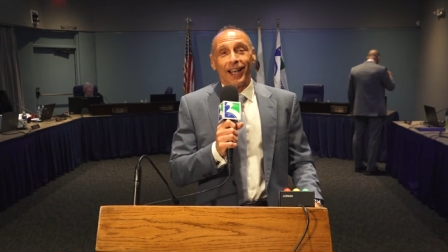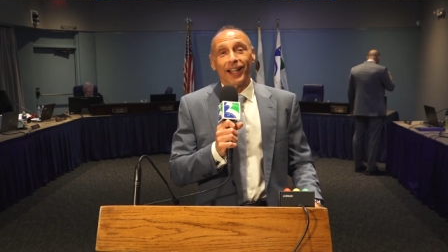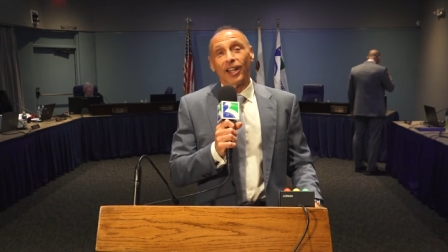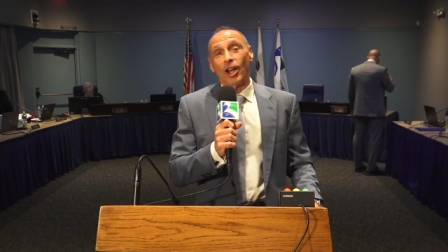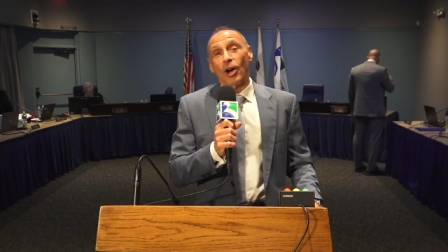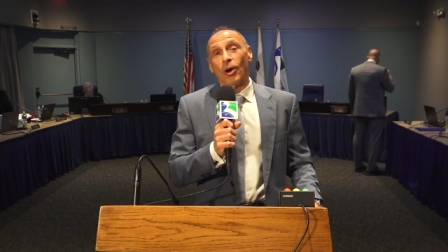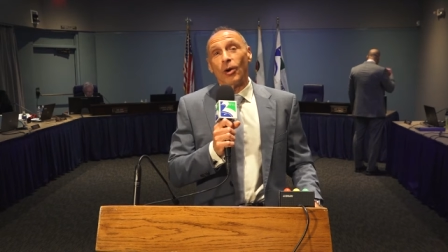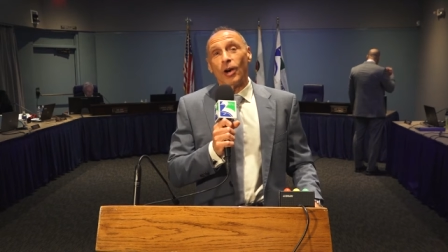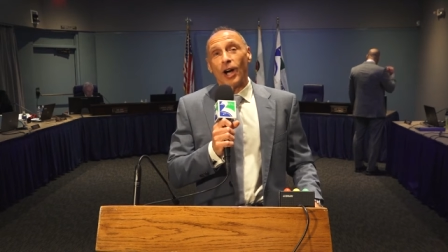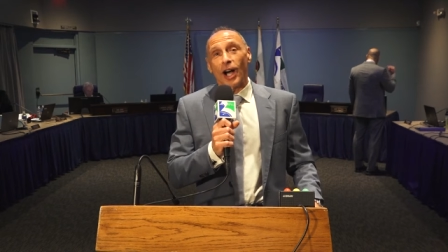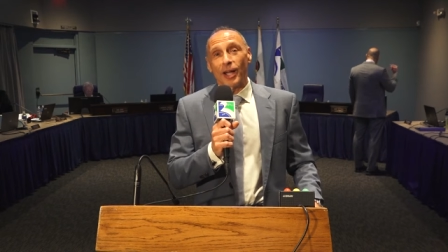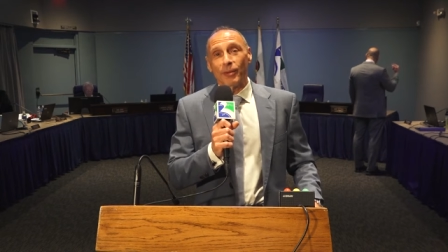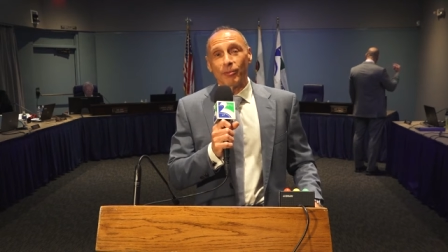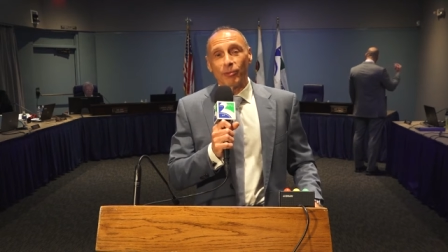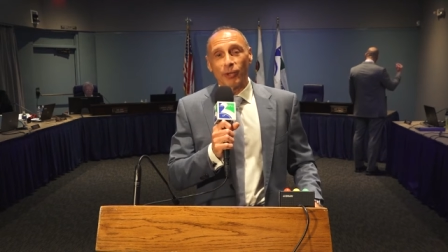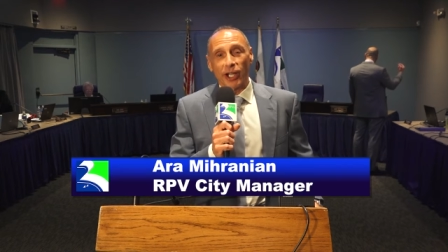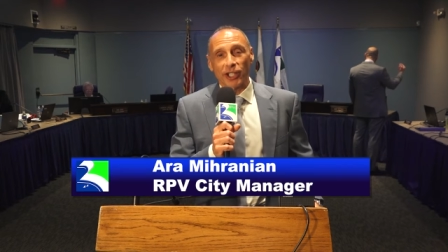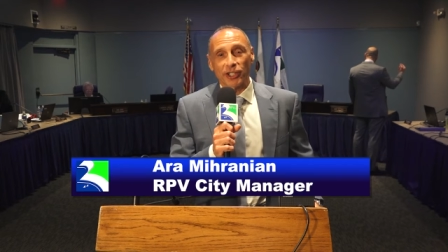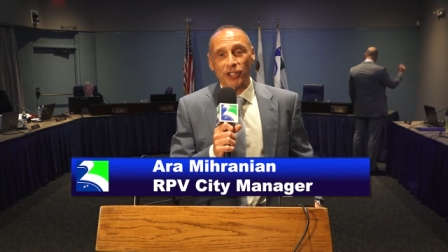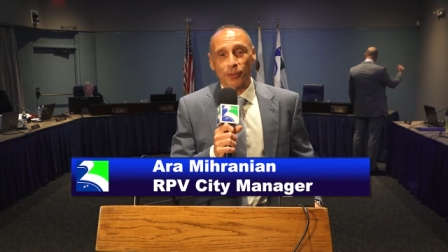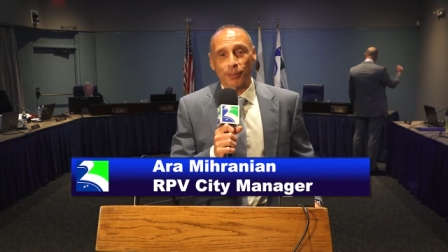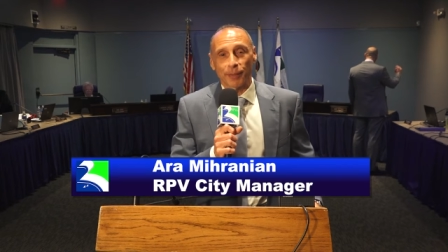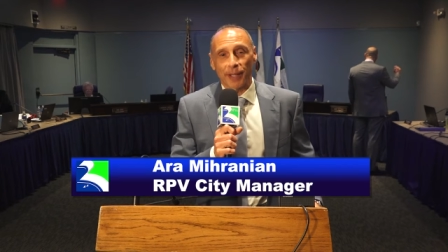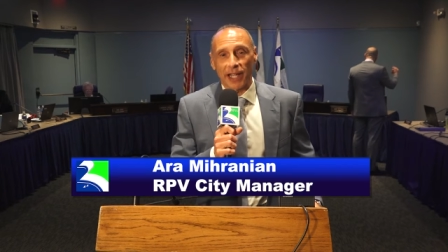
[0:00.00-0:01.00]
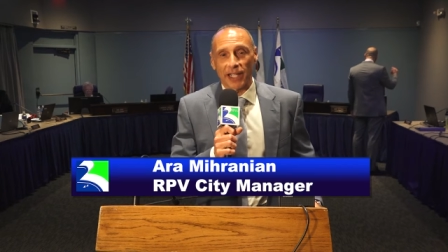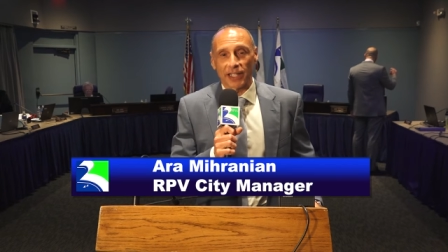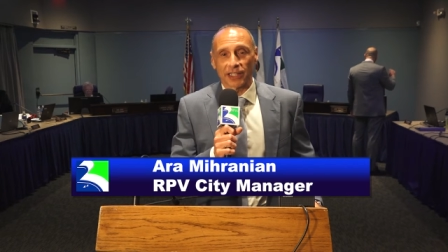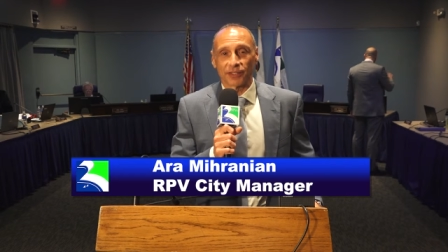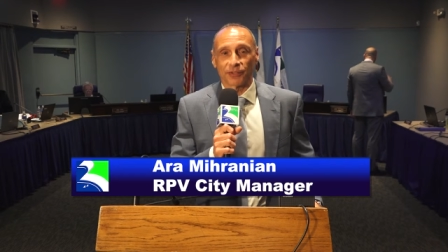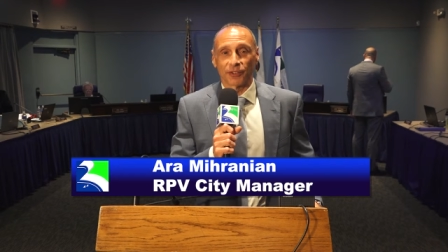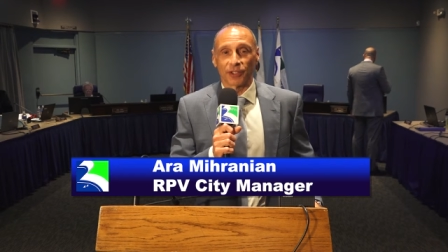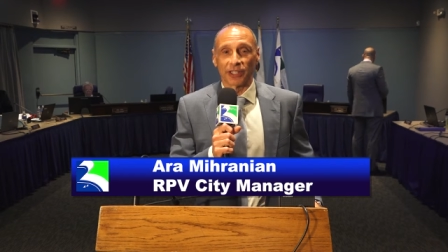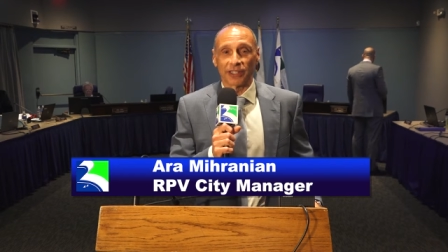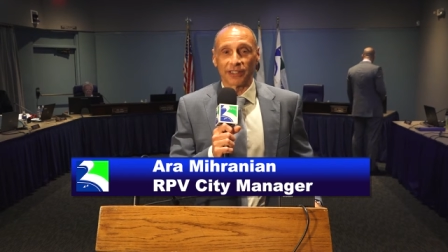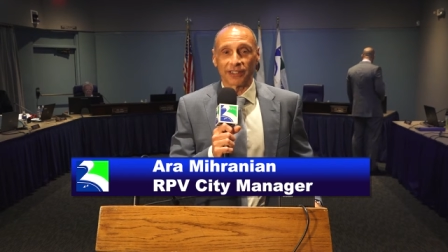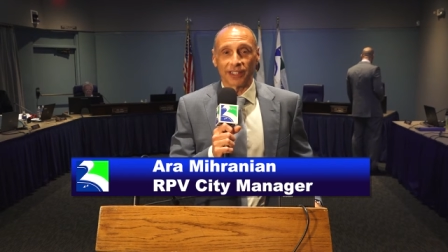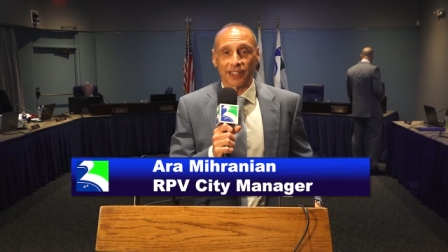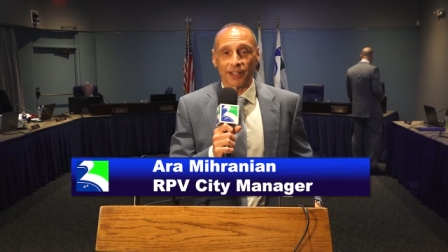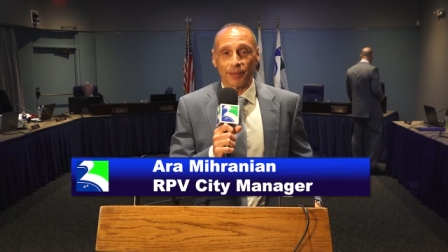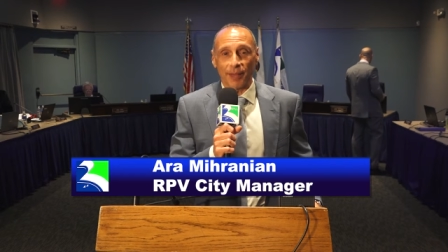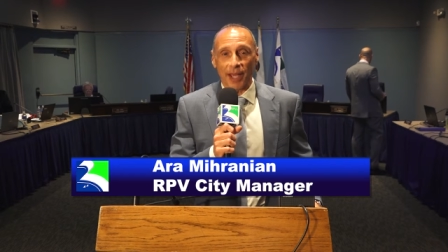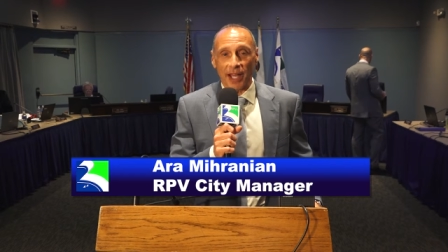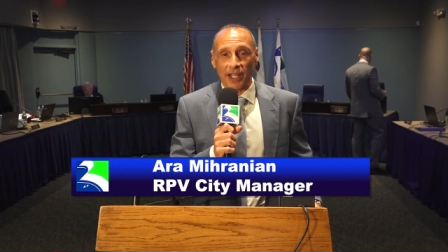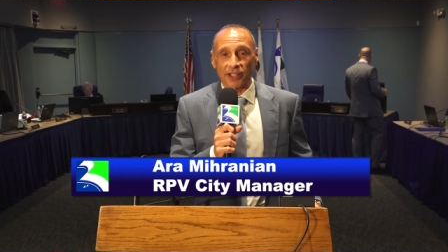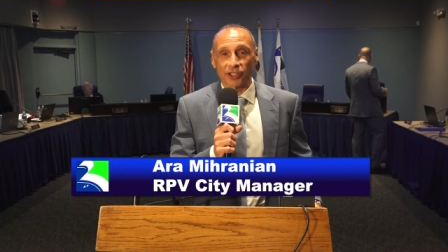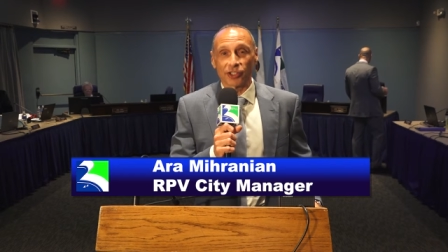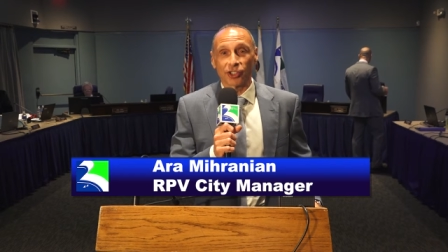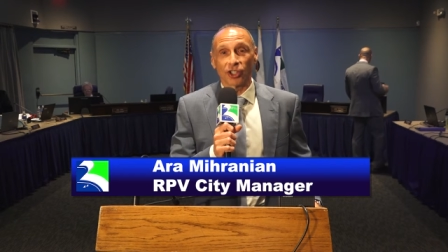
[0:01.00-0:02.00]
Hello, I'm Rancho Palos Verdes City
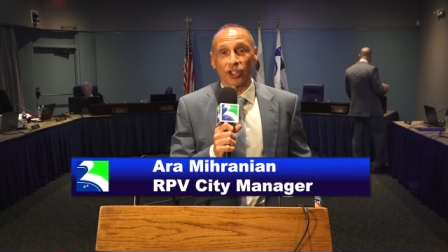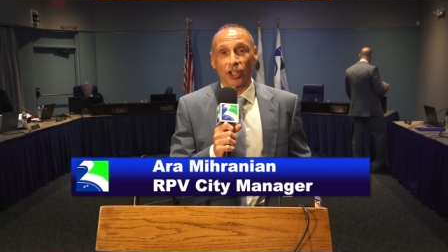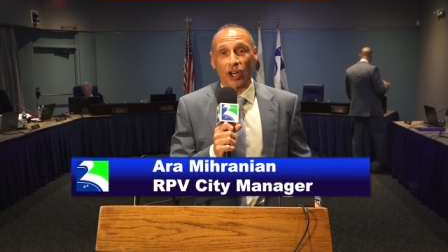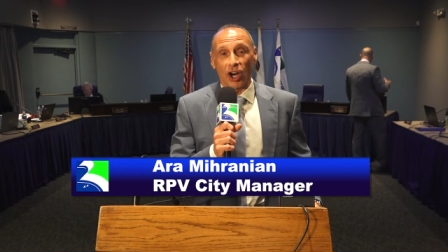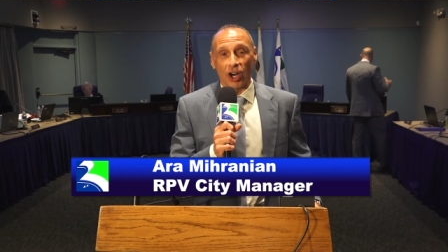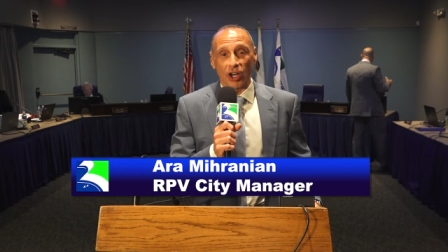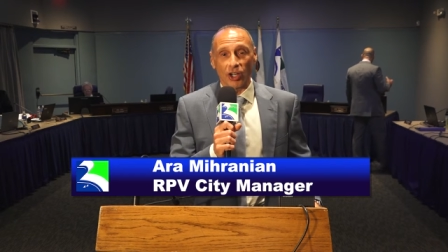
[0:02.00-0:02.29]
Manager